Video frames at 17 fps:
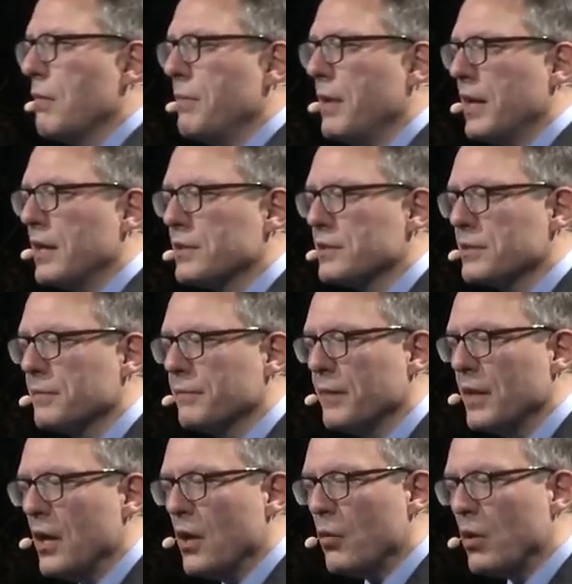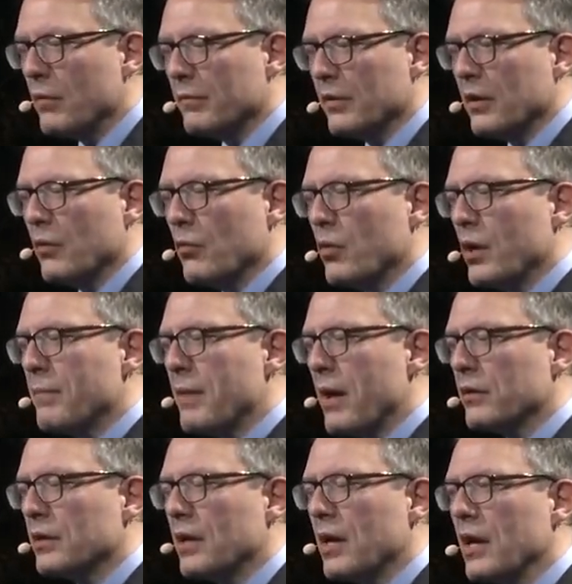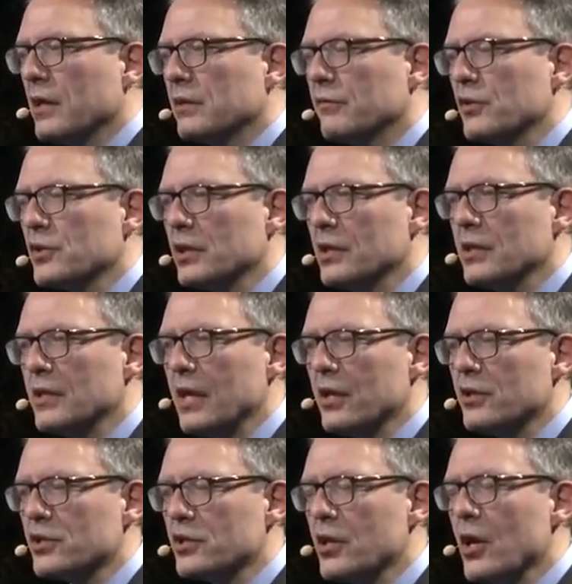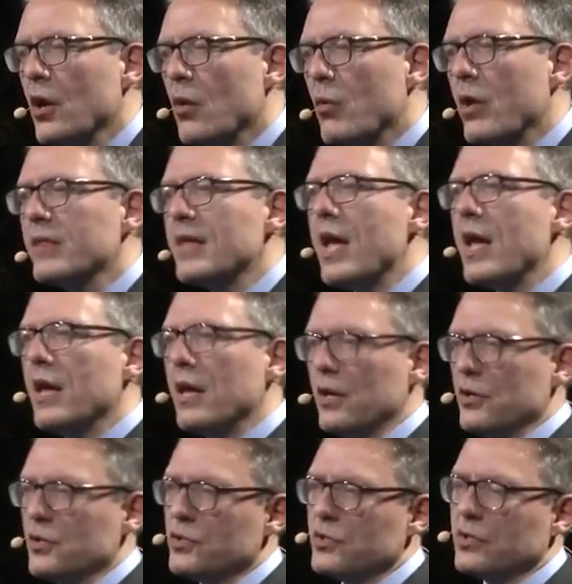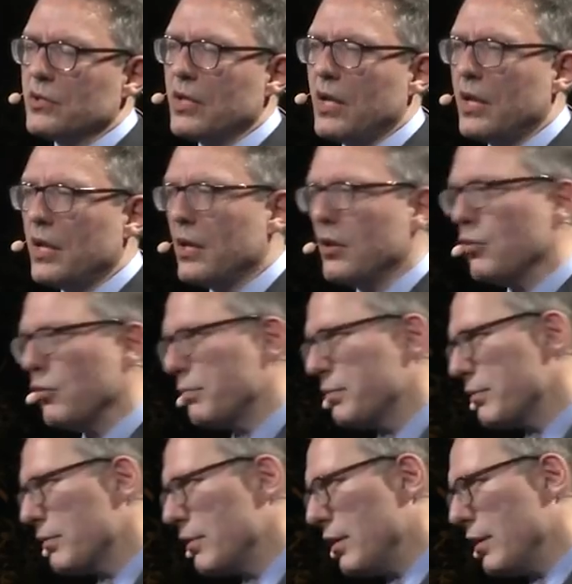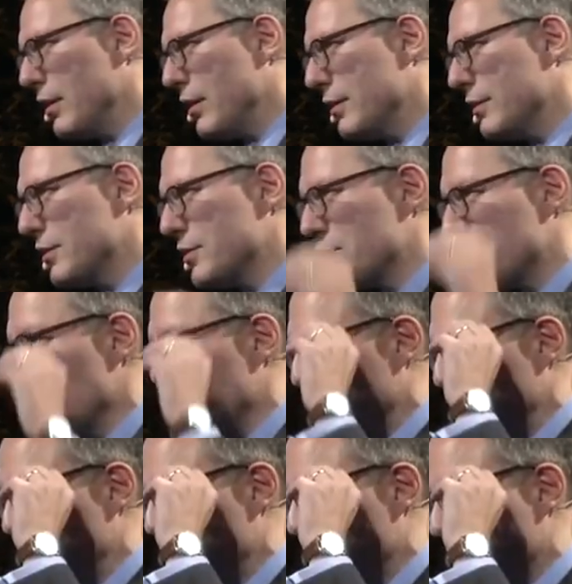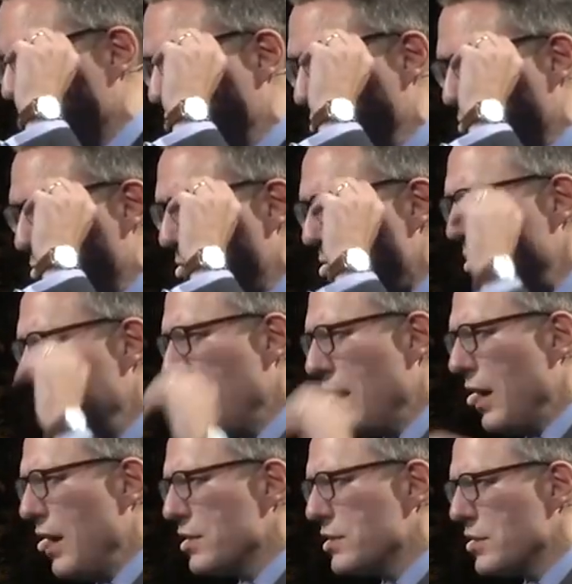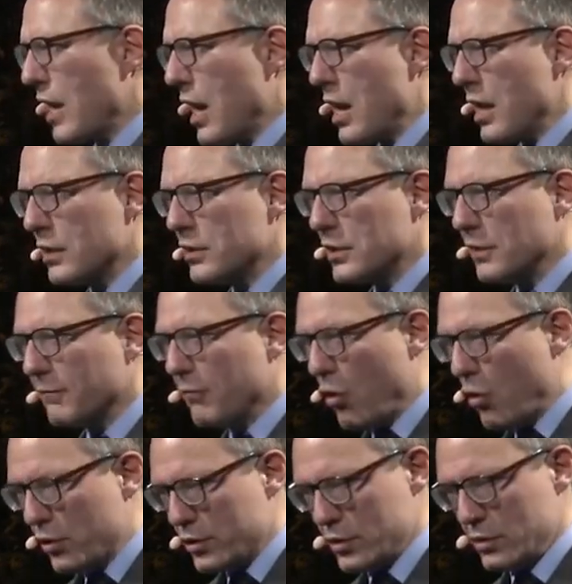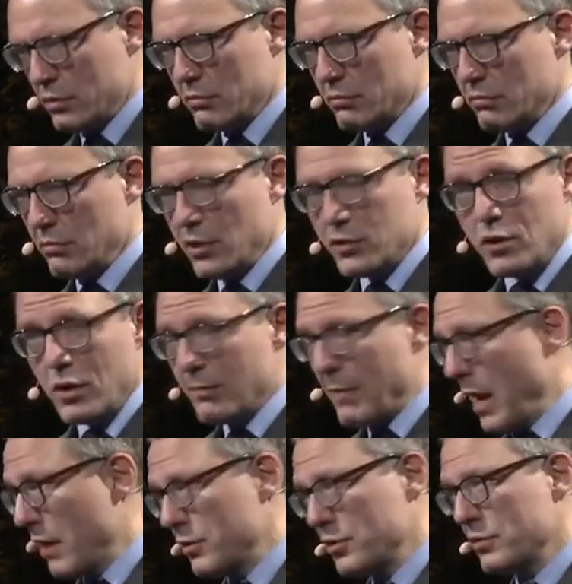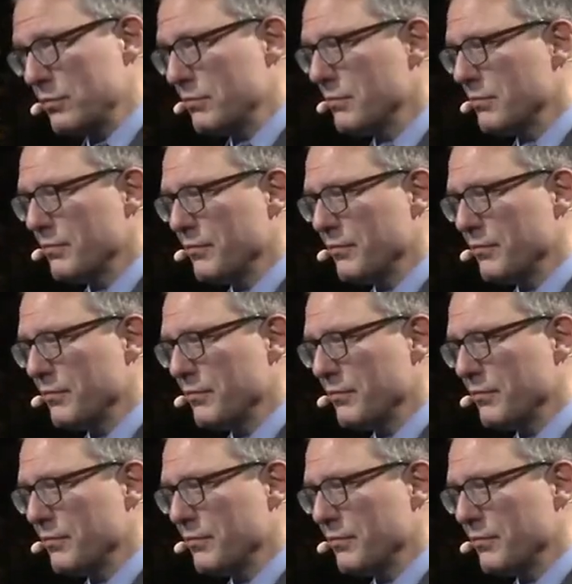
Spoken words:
paste. Well, what about artificial intelligence? What there is, and I hope this is no news for you, is a divorce. It's not a marriage.